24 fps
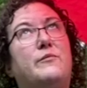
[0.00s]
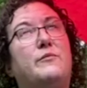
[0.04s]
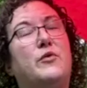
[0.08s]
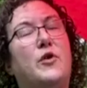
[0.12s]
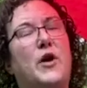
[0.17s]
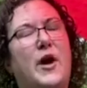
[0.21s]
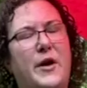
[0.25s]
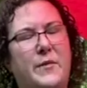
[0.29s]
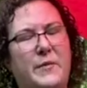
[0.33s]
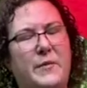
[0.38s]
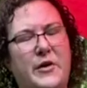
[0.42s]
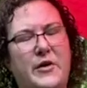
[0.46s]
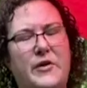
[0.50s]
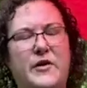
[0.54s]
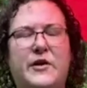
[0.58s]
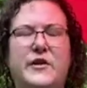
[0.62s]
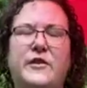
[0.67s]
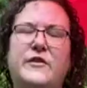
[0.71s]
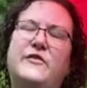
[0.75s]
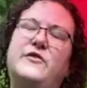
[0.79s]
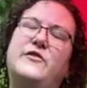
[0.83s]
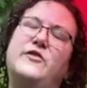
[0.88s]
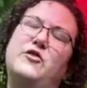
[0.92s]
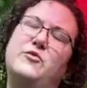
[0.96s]
primary
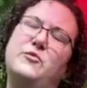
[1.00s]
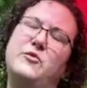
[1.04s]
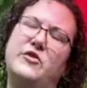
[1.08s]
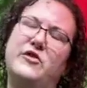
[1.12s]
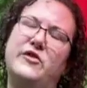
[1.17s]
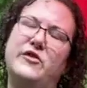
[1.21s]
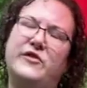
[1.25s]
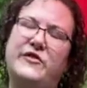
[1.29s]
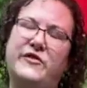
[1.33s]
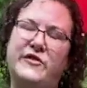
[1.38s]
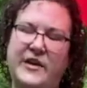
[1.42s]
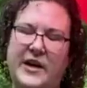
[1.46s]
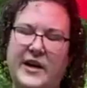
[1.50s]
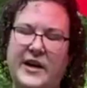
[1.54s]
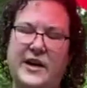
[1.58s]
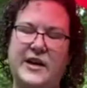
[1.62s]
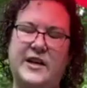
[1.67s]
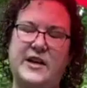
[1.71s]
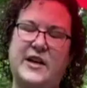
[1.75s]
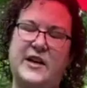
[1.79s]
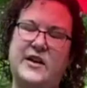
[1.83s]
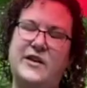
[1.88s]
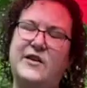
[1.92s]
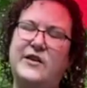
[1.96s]
consumers,
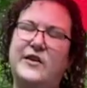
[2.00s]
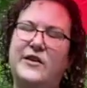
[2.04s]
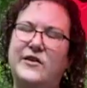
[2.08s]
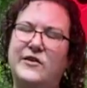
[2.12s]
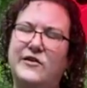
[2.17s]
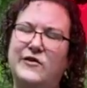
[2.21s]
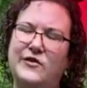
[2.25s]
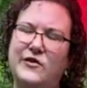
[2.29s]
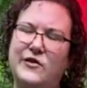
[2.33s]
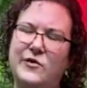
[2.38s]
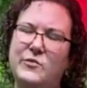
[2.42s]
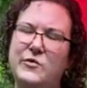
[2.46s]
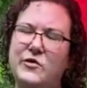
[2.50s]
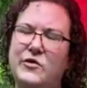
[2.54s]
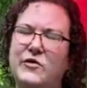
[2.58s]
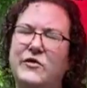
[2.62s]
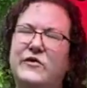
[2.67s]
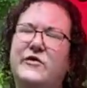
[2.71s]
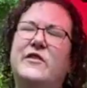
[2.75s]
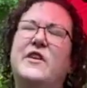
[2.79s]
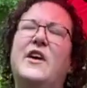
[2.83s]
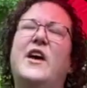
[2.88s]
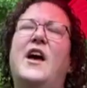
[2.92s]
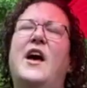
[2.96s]
secondary
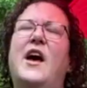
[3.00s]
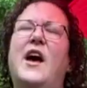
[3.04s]
consumers.